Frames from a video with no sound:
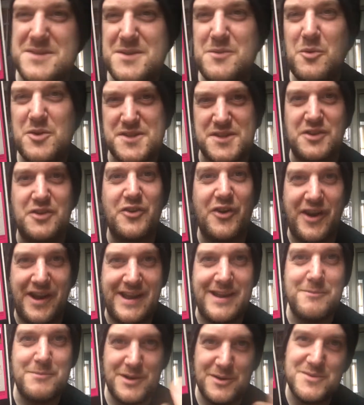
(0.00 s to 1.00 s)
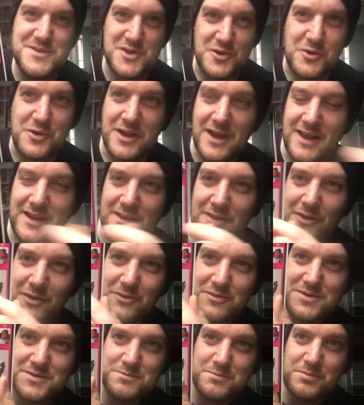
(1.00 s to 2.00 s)
it wasn't great, but it was okay, you know,
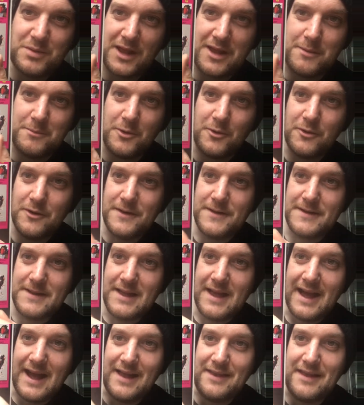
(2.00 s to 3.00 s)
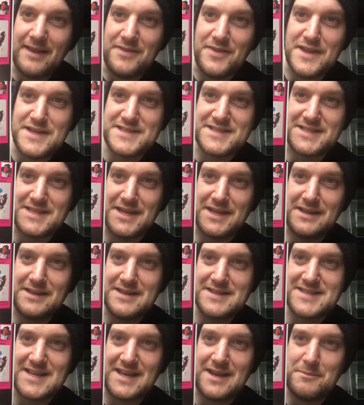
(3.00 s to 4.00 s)
it was playable. And then this thing,
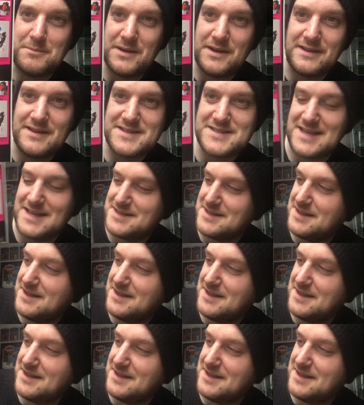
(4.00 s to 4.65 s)
this is